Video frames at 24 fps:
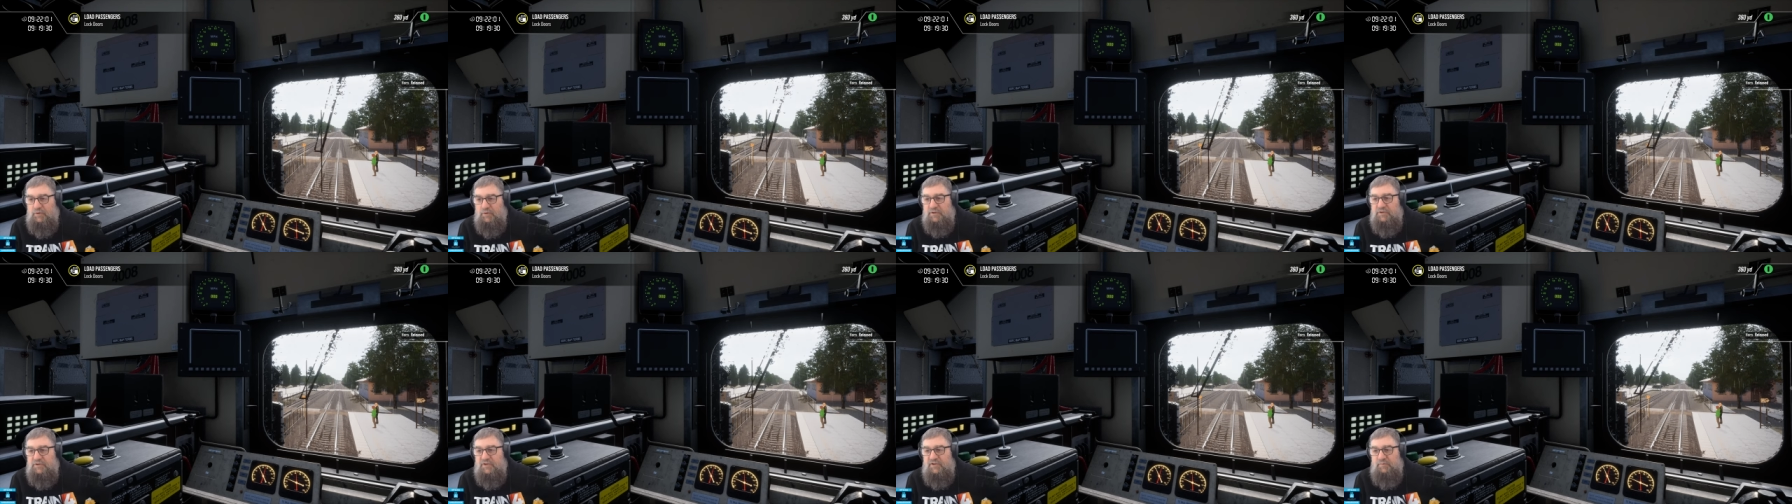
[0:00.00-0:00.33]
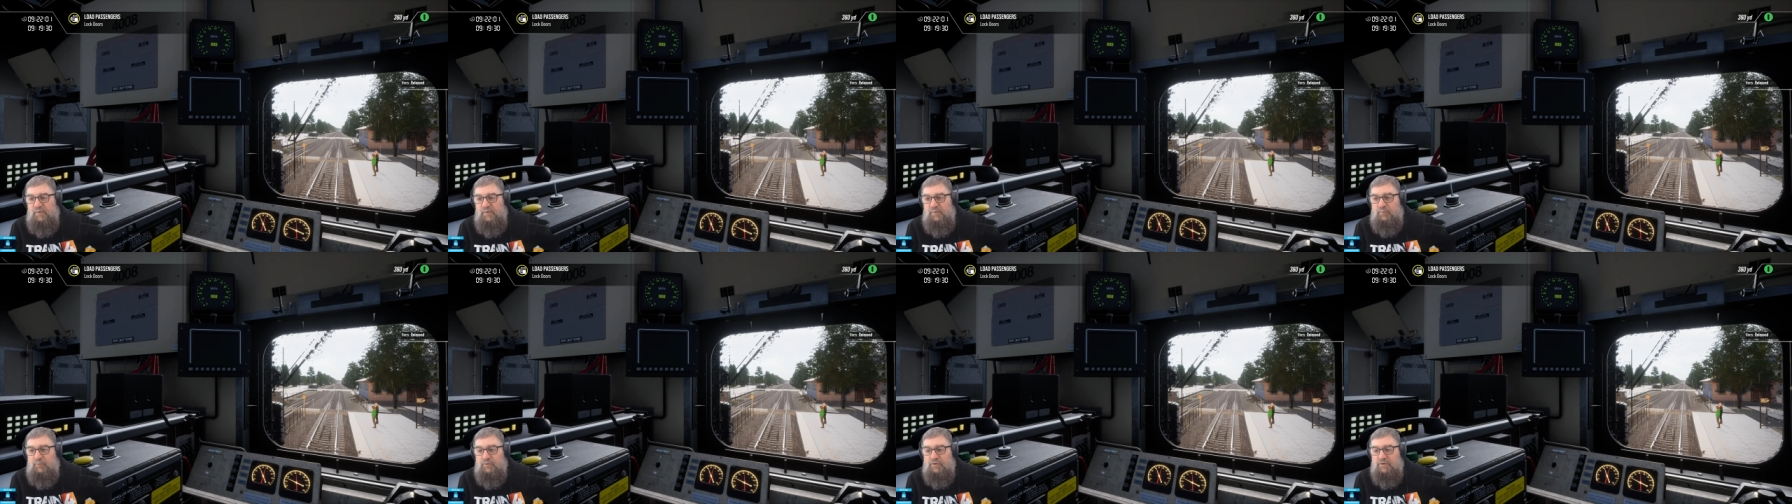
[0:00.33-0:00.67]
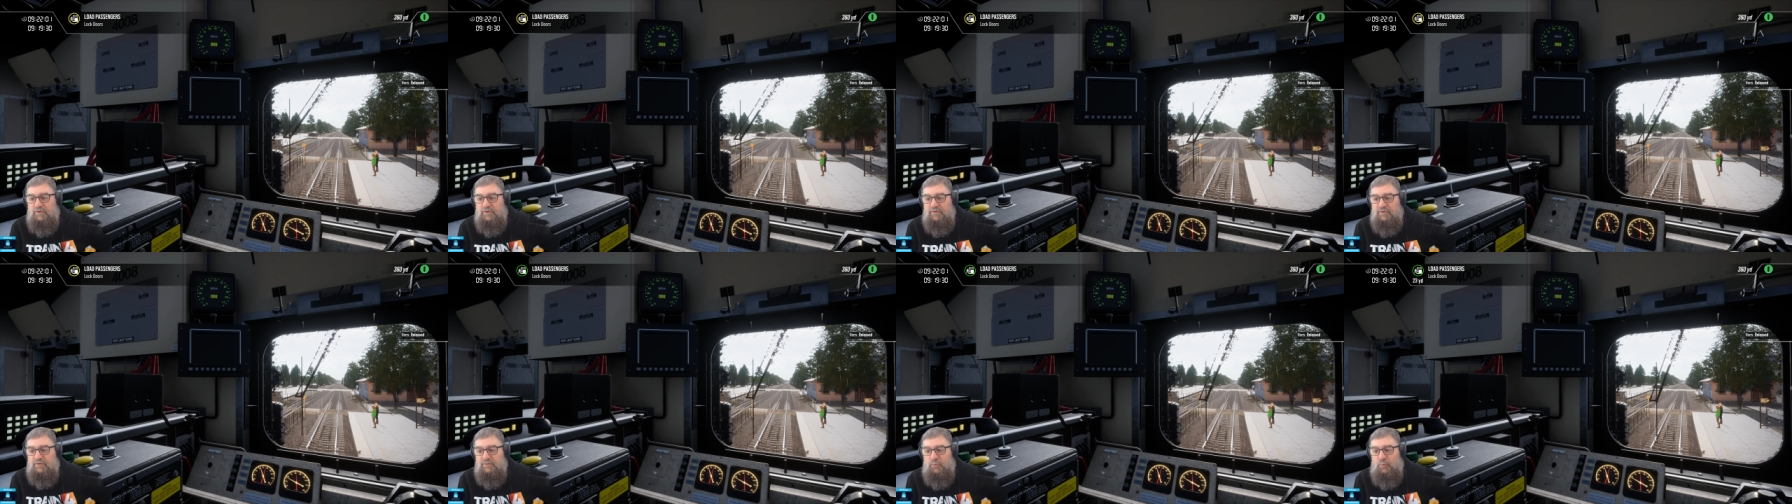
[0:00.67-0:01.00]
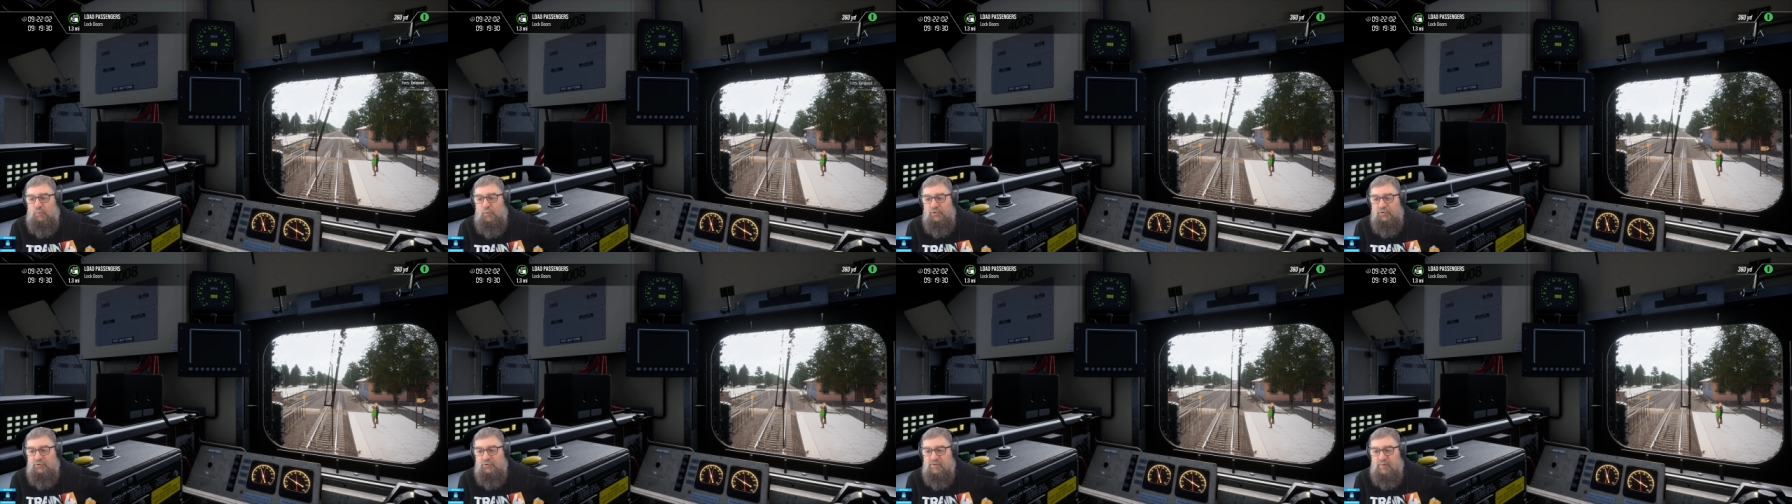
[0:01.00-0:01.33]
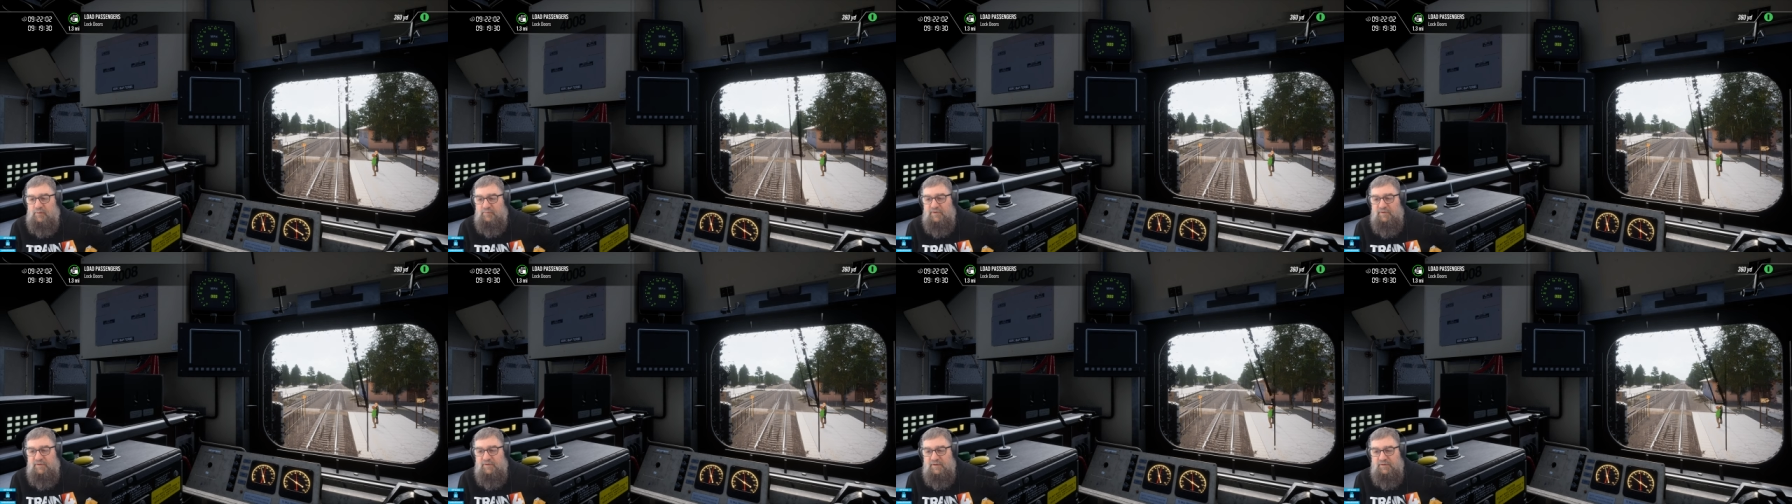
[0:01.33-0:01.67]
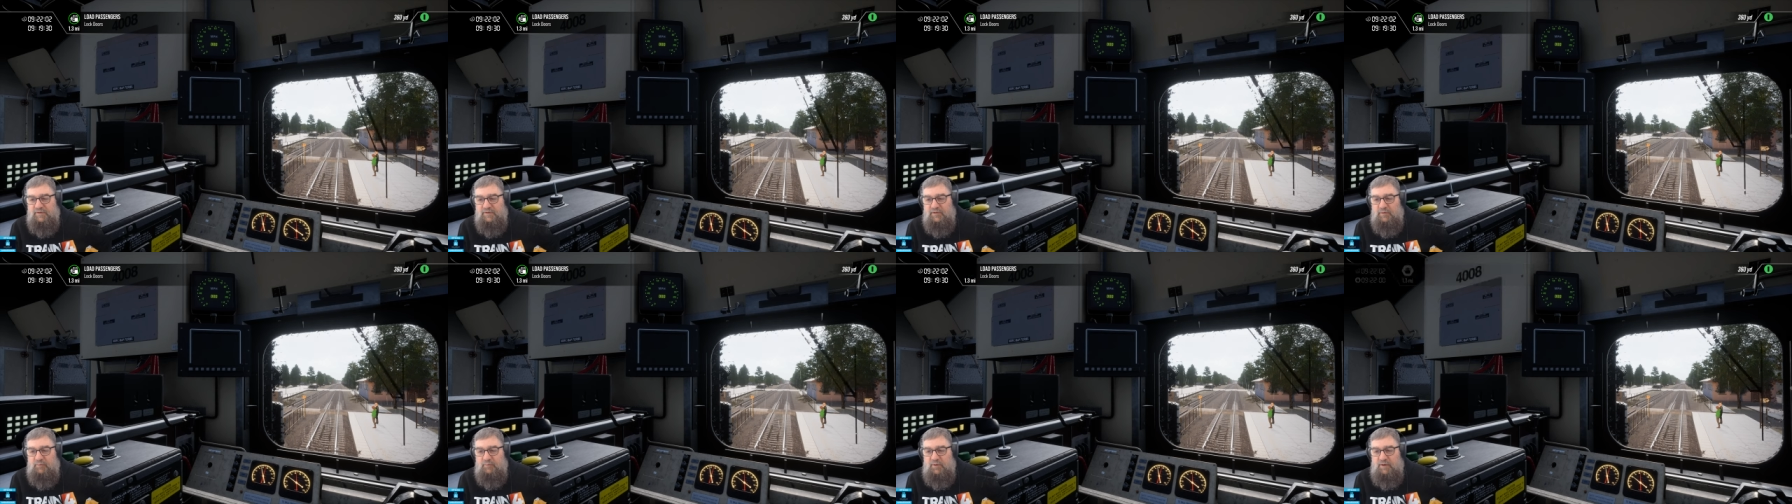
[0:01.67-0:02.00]
Like these people that wander up to the
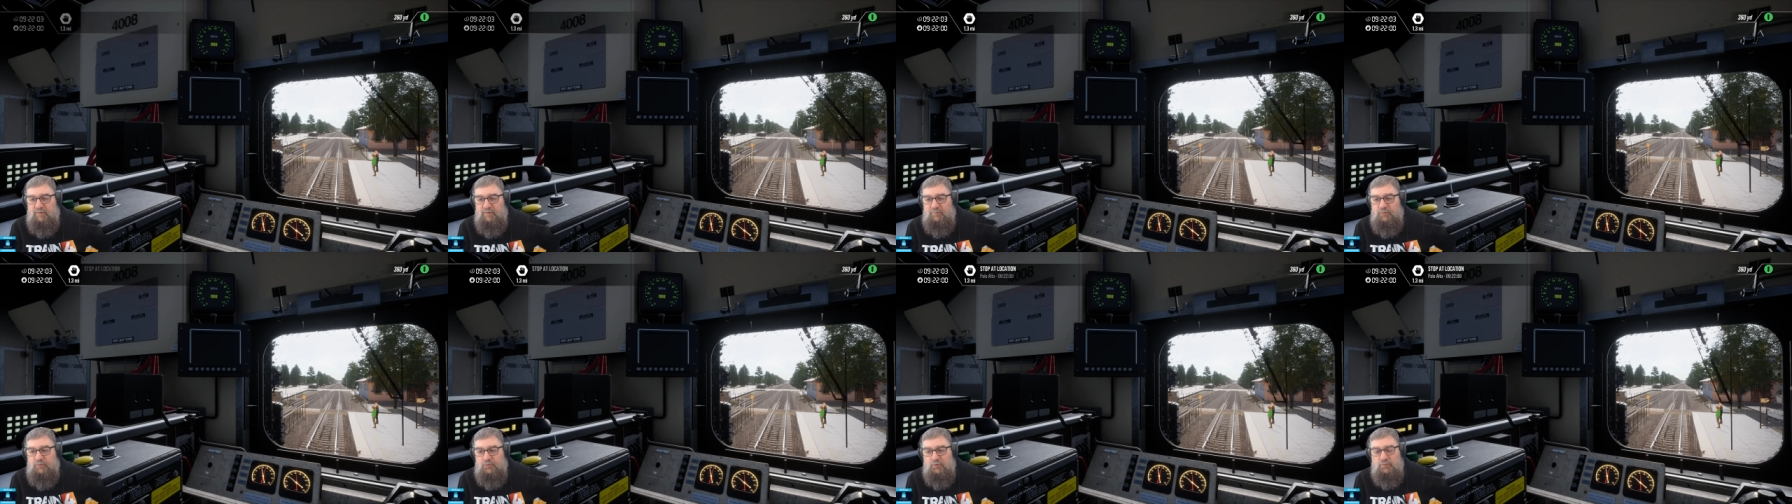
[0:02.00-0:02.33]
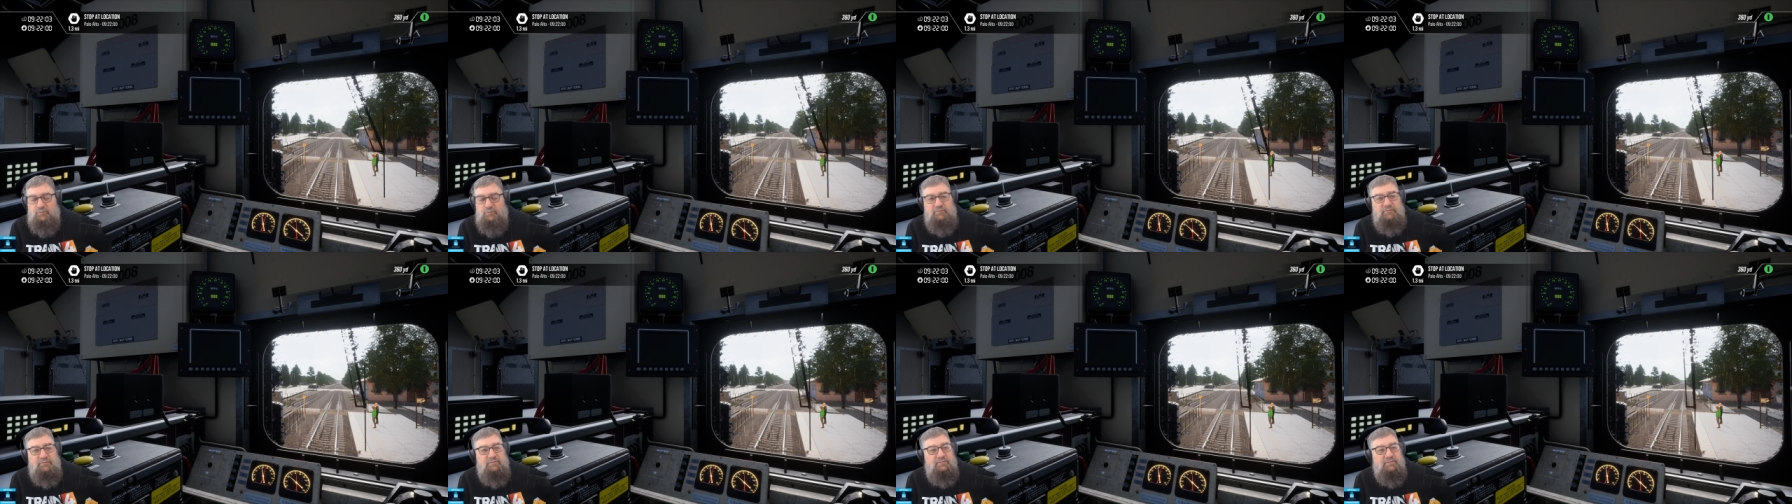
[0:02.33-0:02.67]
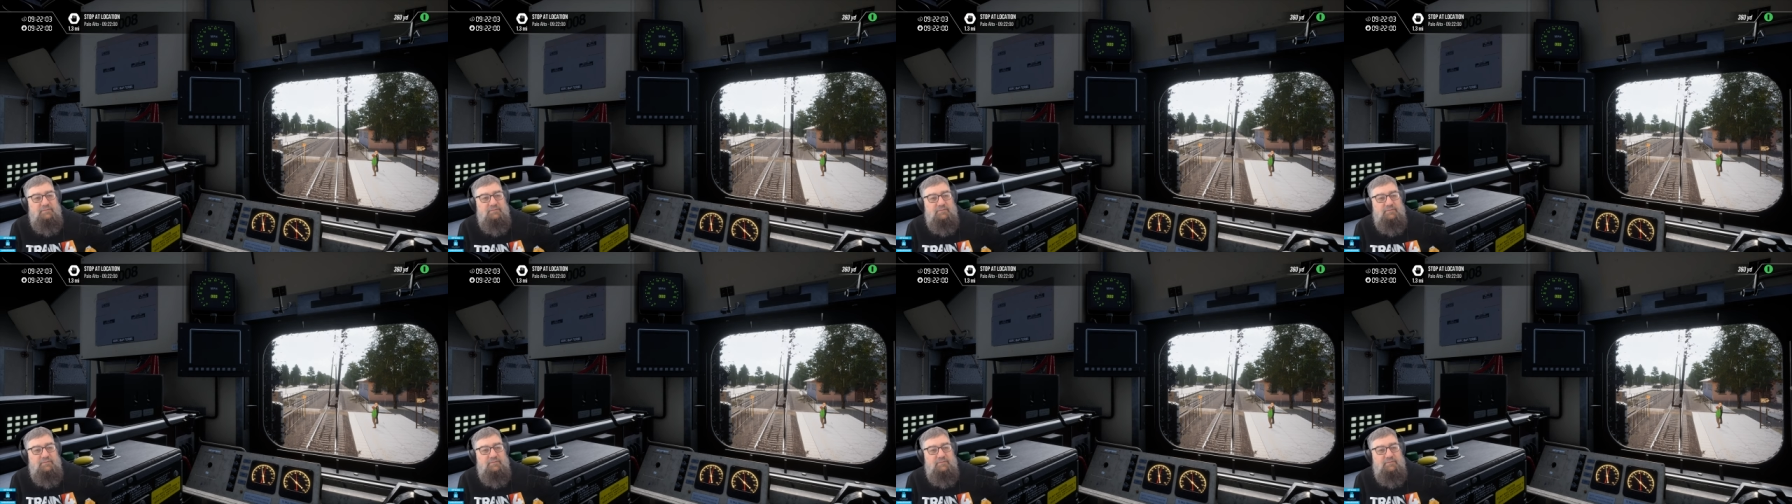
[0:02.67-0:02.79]
end of the platform.